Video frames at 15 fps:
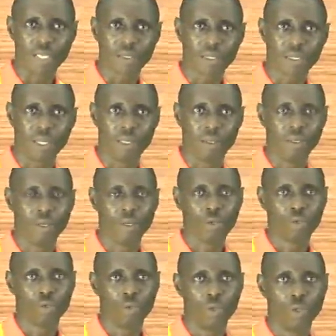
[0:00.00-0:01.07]
scale
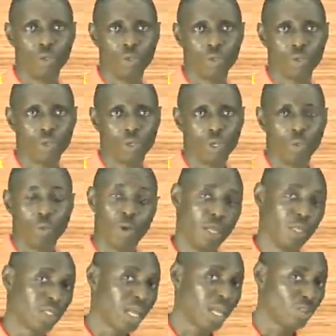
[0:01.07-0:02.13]
to be used. But
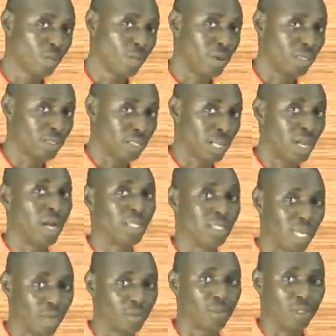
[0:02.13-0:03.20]
in case of math now, at
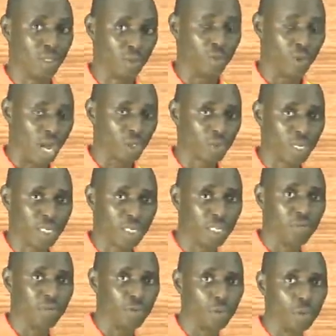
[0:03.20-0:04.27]
times they actually
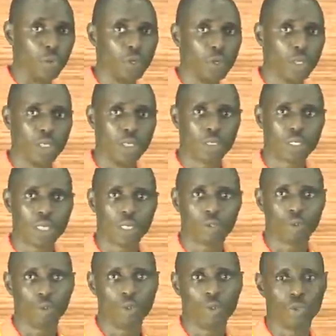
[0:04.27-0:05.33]
give you the scale
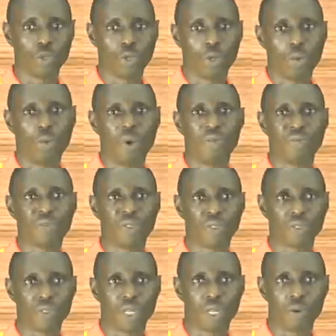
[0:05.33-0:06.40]
to be used. But in
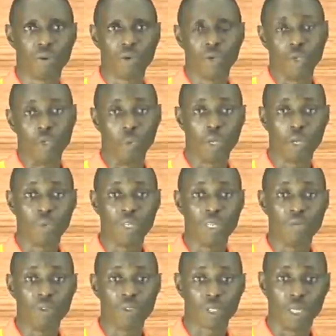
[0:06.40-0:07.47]
physics now, you may not be
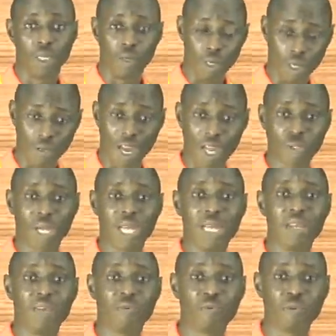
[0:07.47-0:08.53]
given scale.
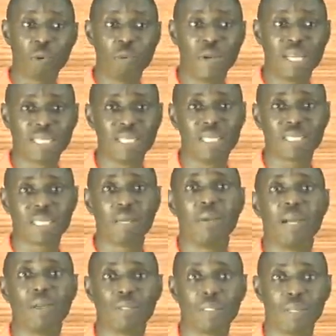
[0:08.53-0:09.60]
Actually, formulating the scale
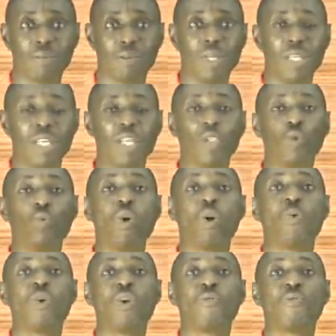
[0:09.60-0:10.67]
by yourself is
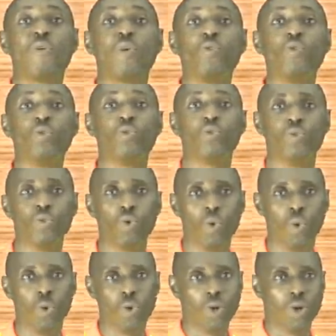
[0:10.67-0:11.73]
one way for you to
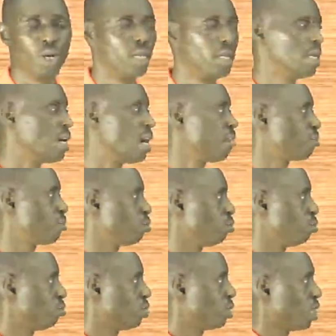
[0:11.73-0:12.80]
know the graph to